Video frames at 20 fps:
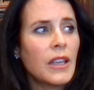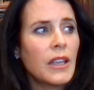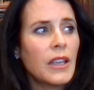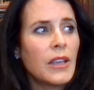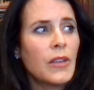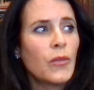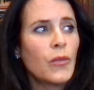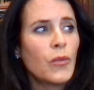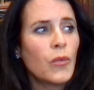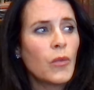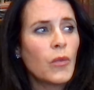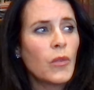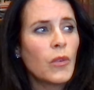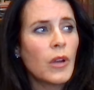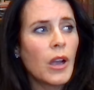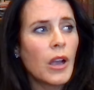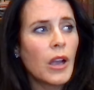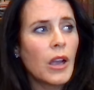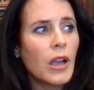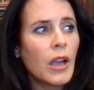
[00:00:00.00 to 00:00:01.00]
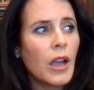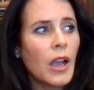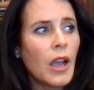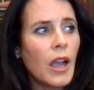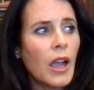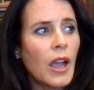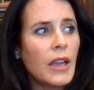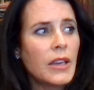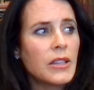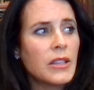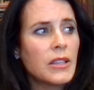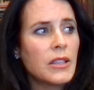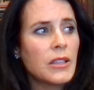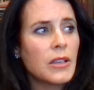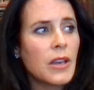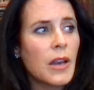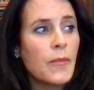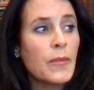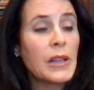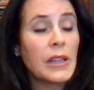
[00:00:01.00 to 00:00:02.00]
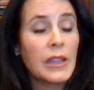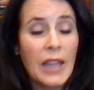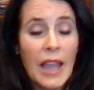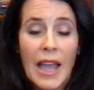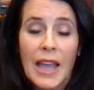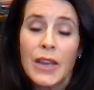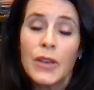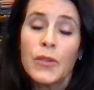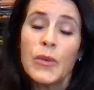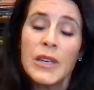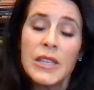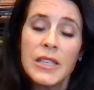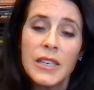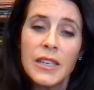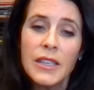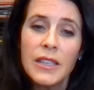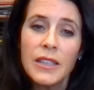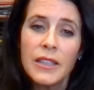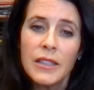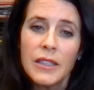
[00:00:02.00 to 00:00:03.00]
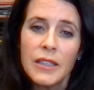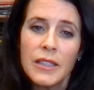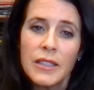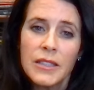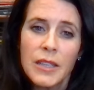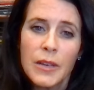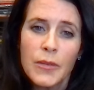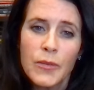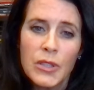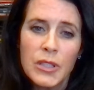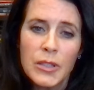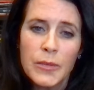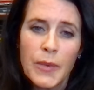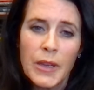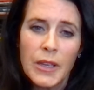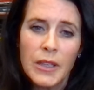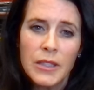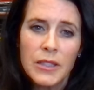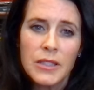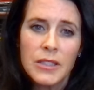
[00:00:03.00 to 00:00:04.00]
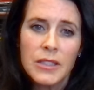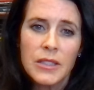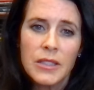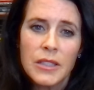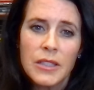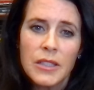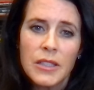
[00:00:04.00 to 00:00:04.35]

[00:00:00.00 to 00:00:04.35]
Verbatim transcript: it i am glad we did it in some respects